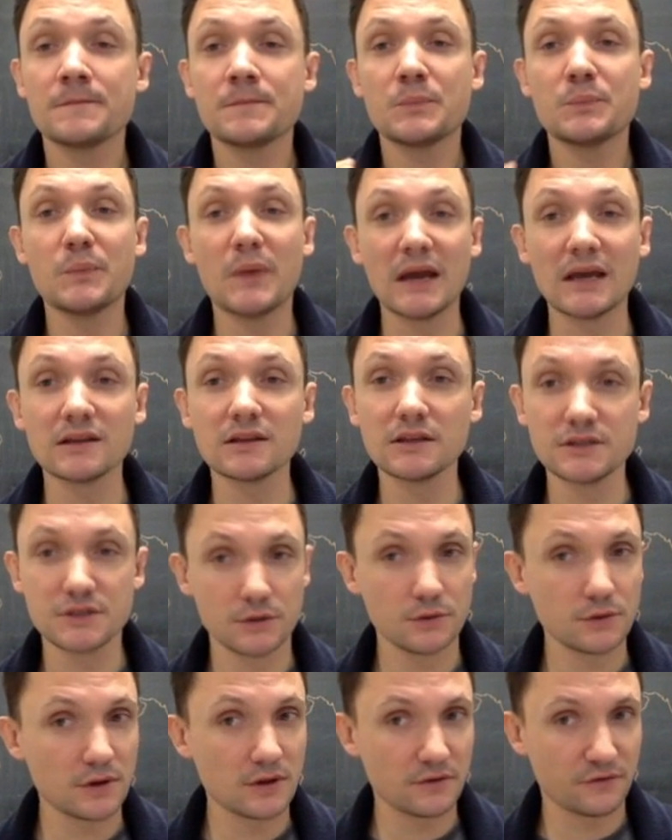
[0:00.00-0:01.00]
Mainly
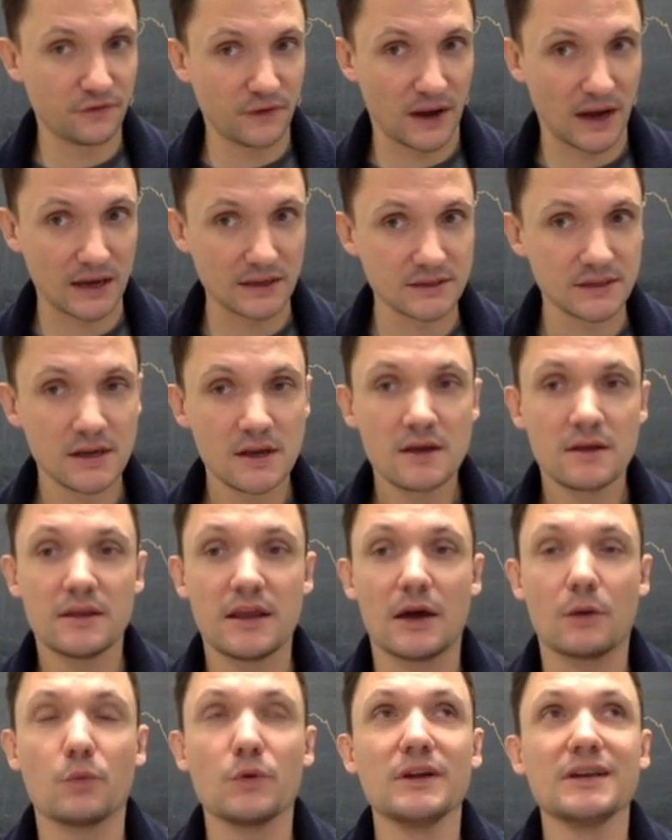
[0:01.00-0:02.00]
due to the fact
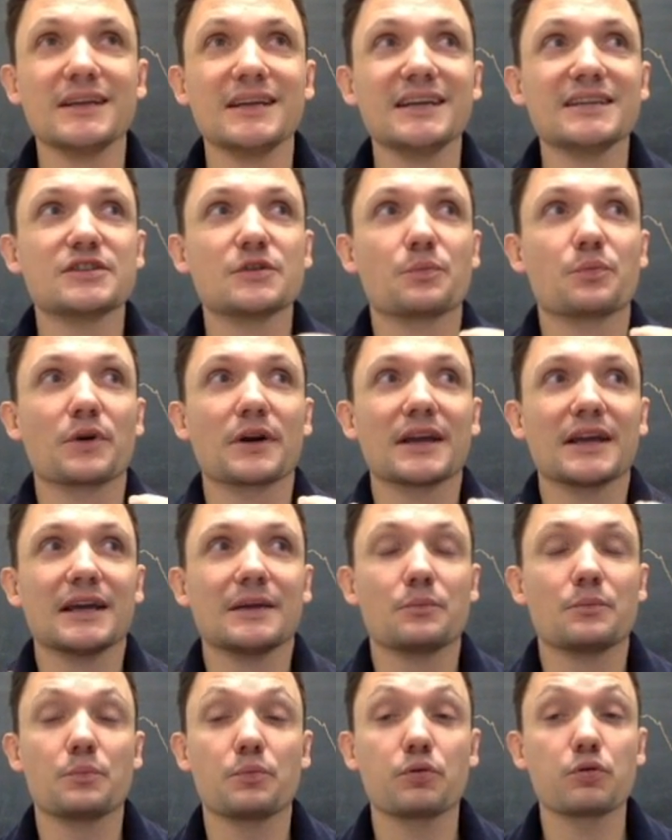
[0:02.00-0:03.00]
that we need to bring
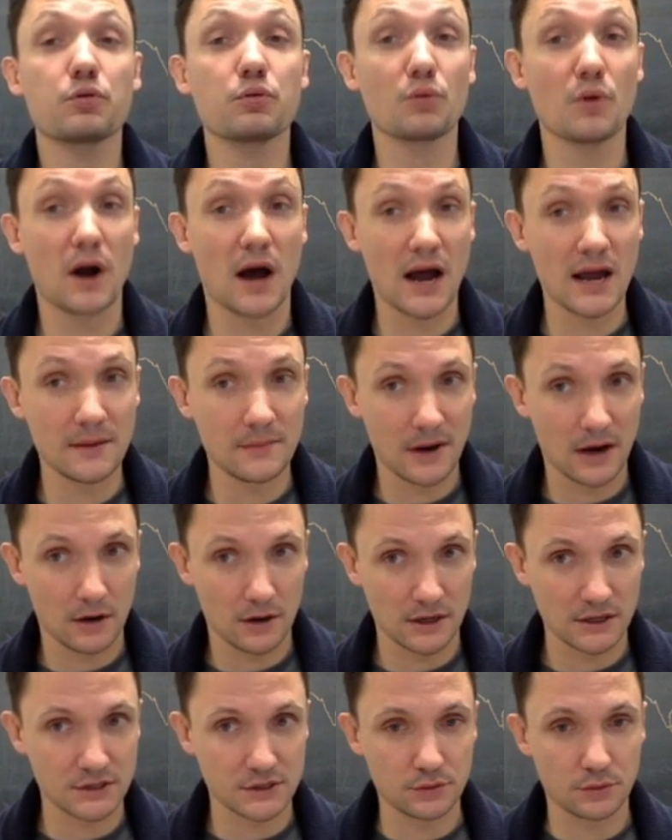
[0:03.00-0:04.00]
in
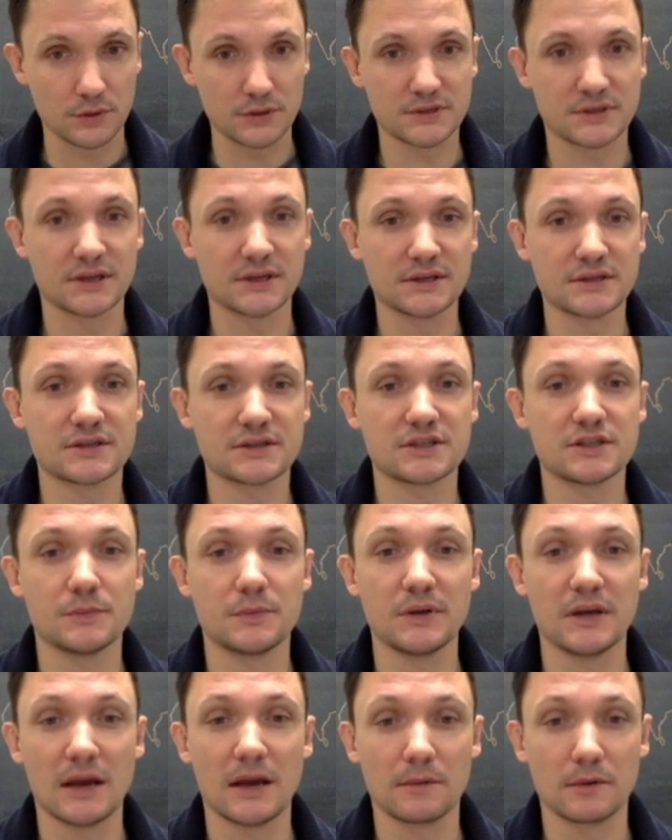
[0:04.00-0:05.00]
primary sources to
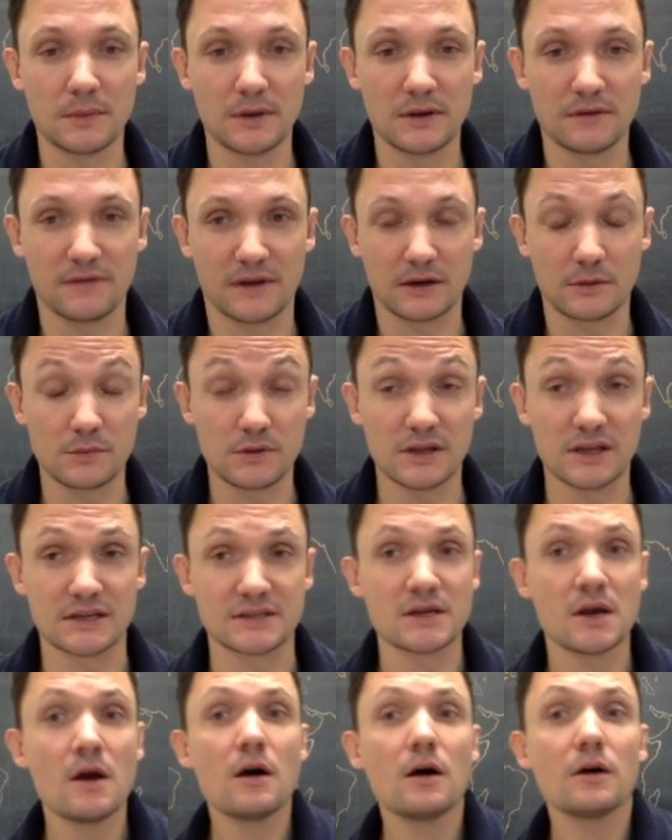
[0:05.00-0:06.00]
be able to be effective with
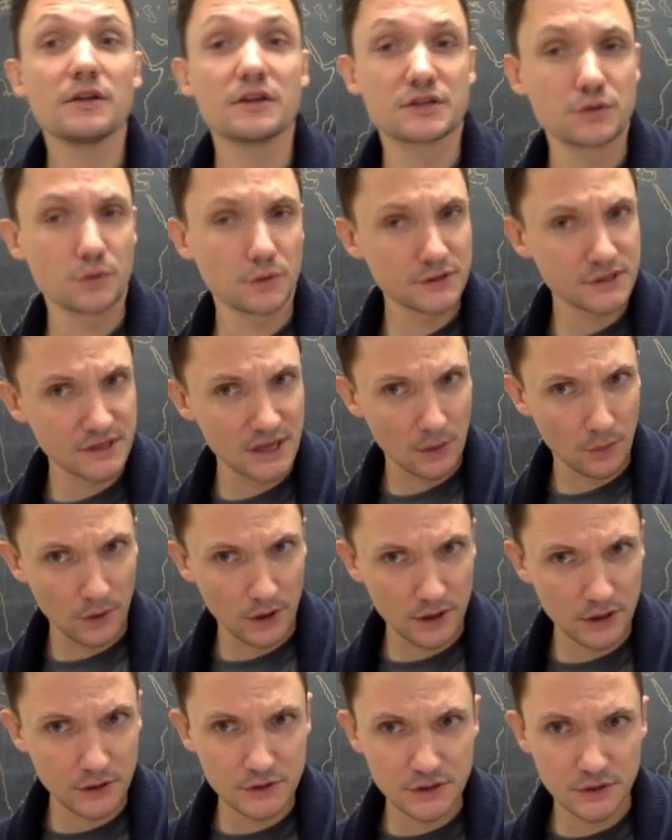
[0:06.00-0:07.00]
this. The sources that we're
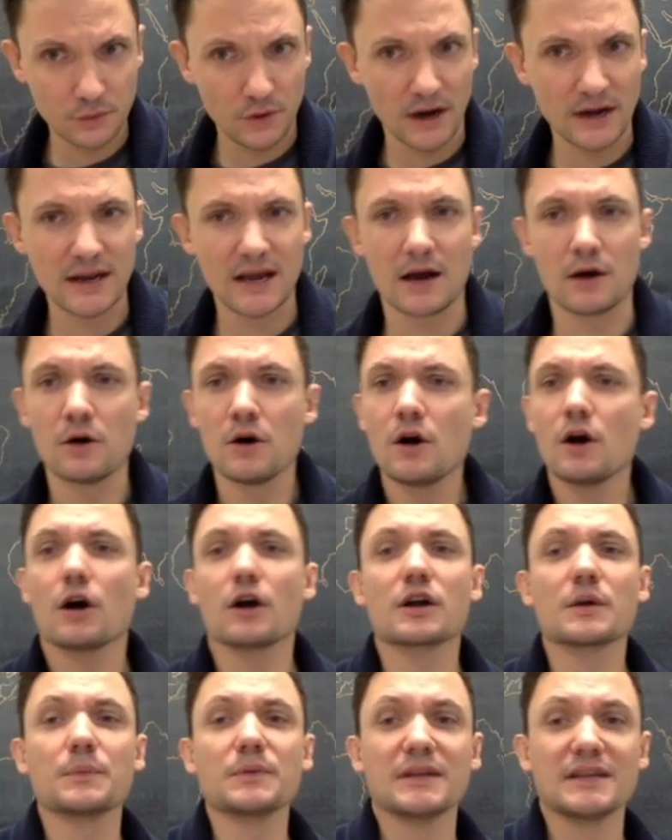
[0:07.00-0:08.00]
using right now are
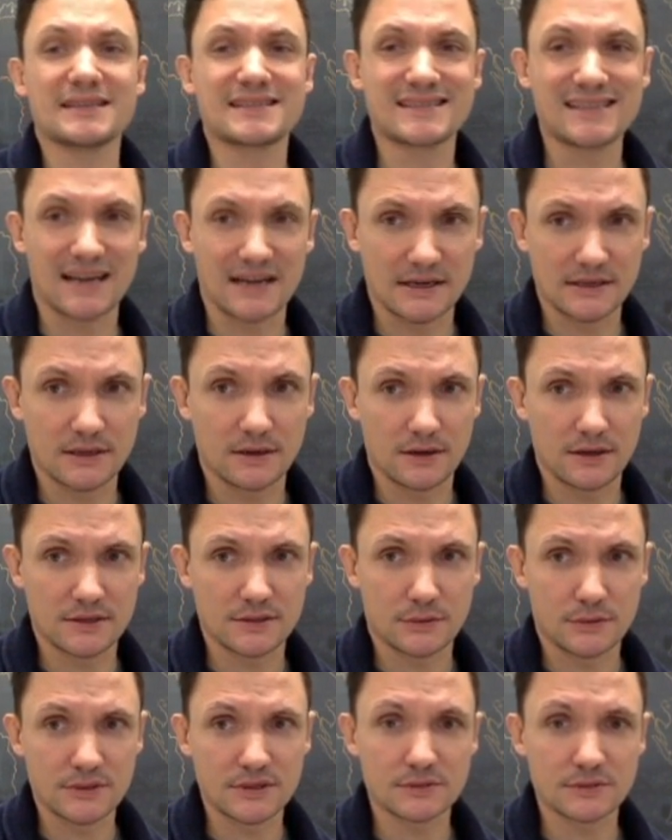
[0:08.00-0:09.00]
completely secondary
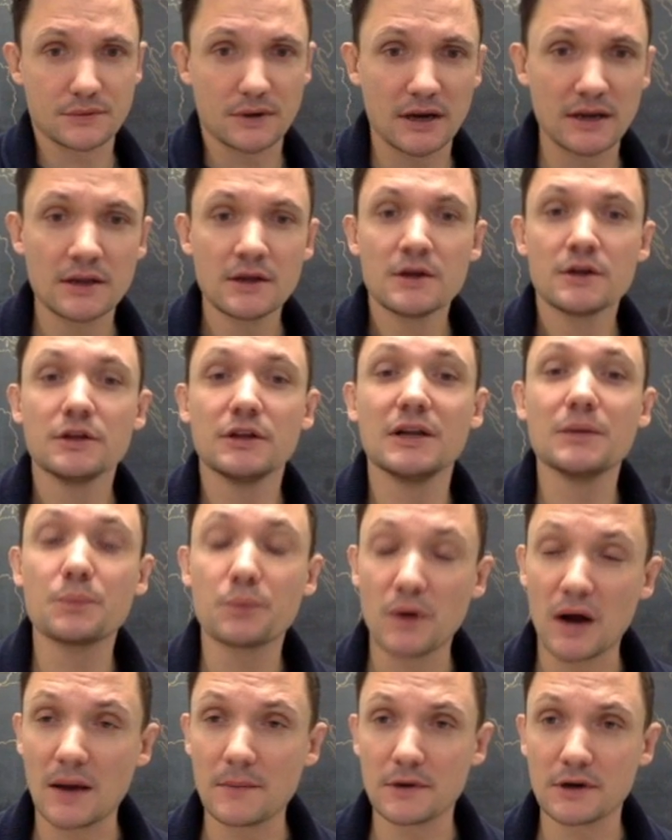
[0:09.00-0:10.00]
sources, right? You need
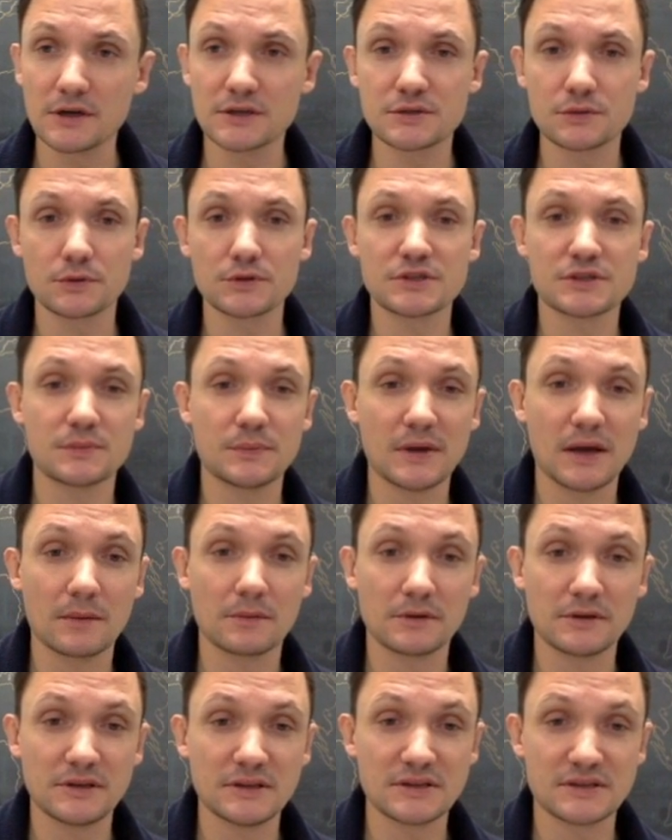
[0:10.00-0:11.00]
primary sources to be able
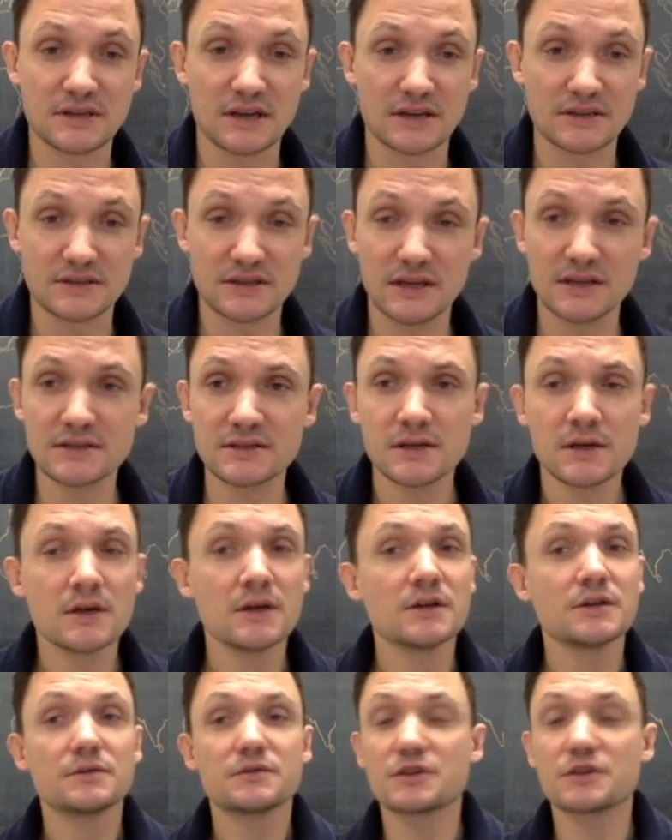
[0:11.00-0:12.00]
to discuss this,
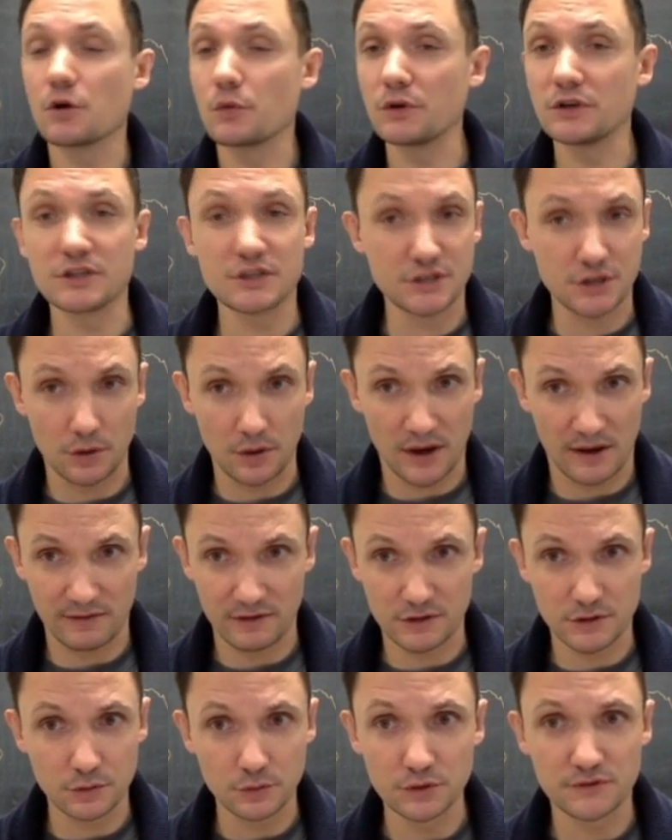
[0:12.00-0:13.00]
so we just don't have the
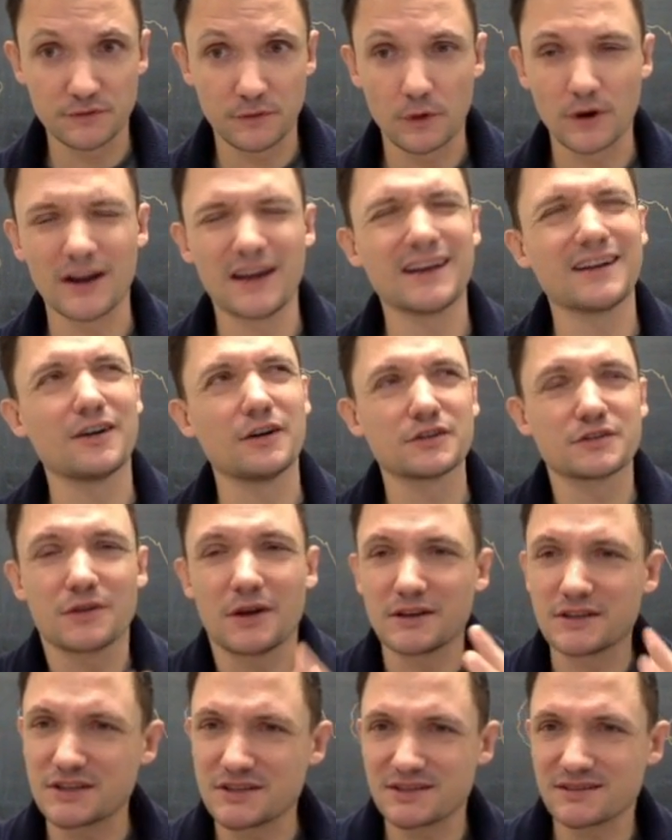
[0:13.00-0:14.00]
tools for it. And also, I
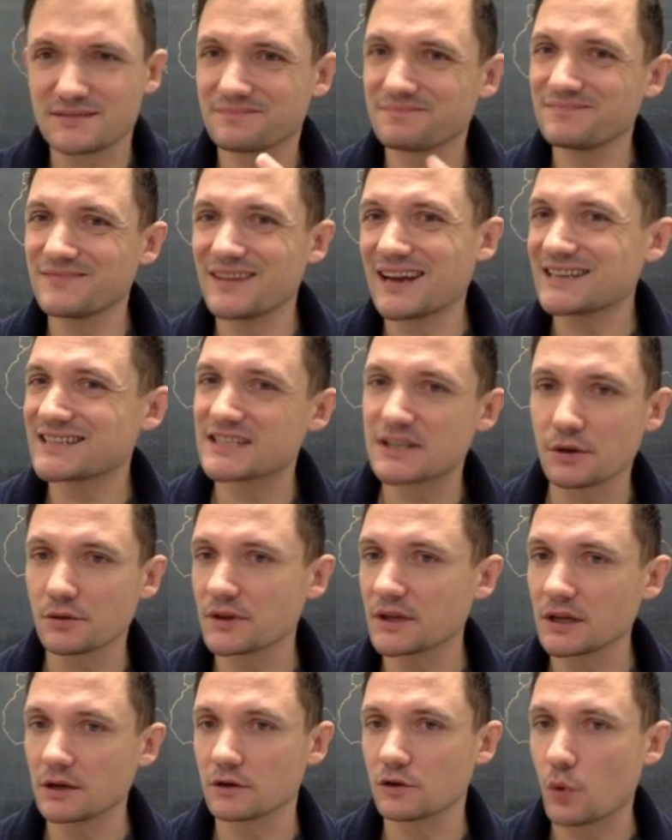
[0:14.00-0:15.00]
just don't
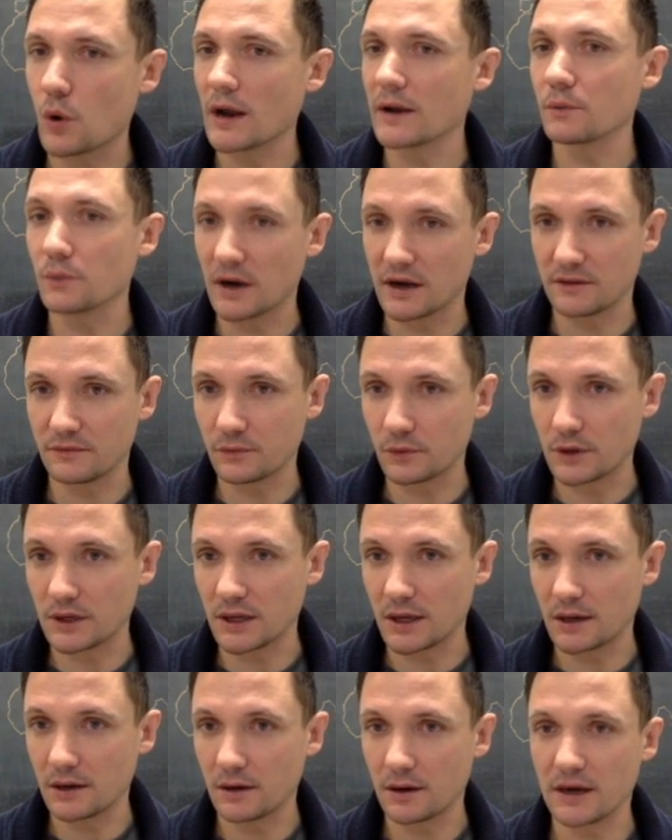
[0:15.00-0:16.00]
think you're quite ready for it
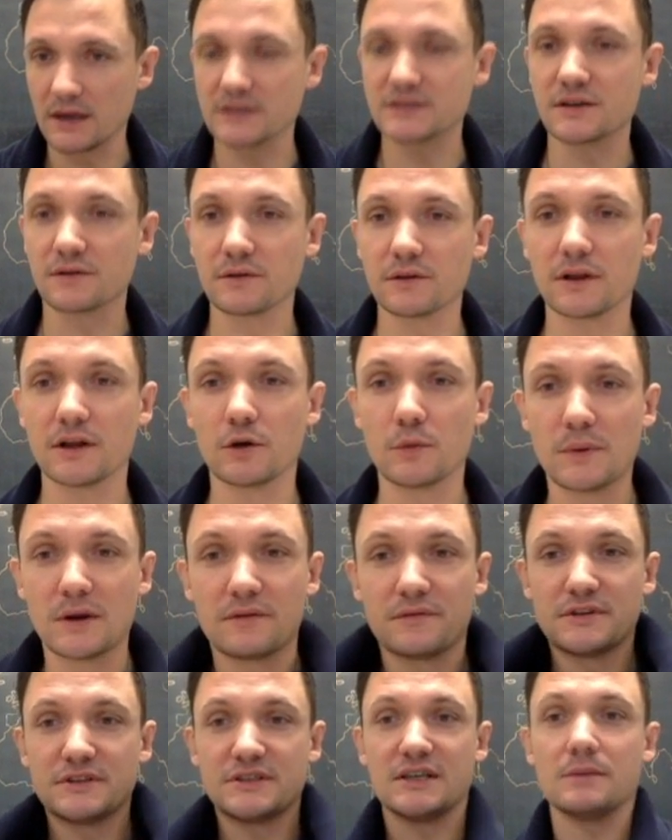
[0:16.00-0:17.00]
yet, all right? It's a little bit of
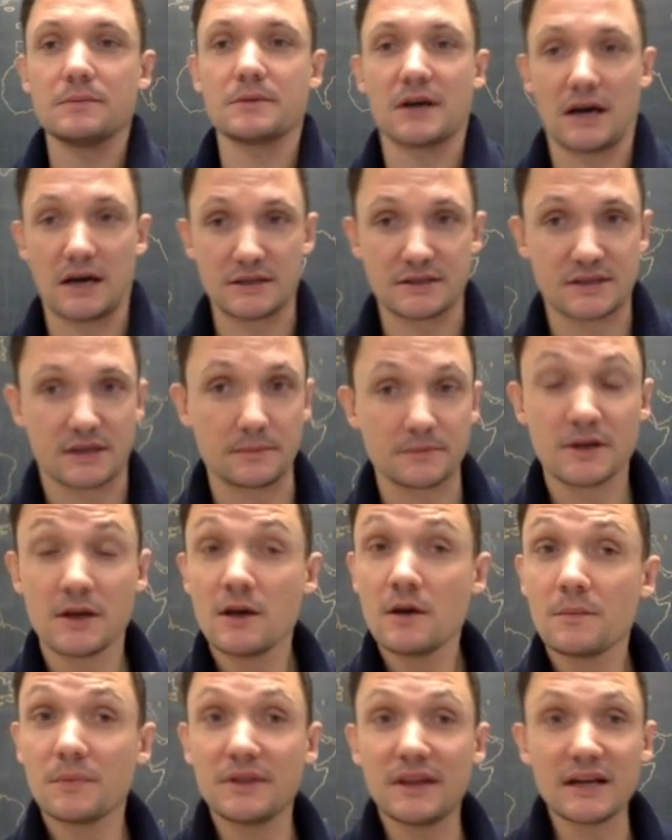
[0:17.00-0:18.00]
a deep concept,
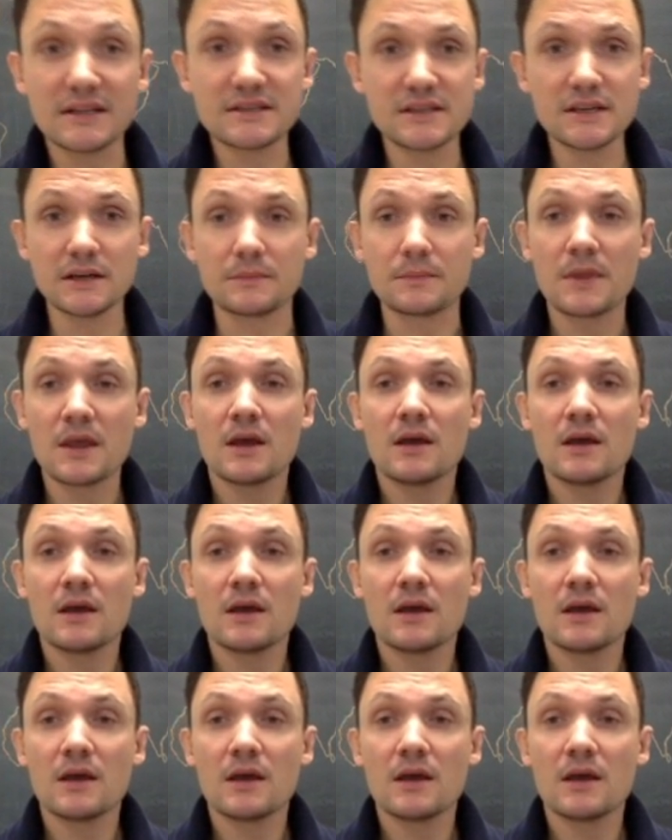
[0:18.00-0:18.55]
but that's it.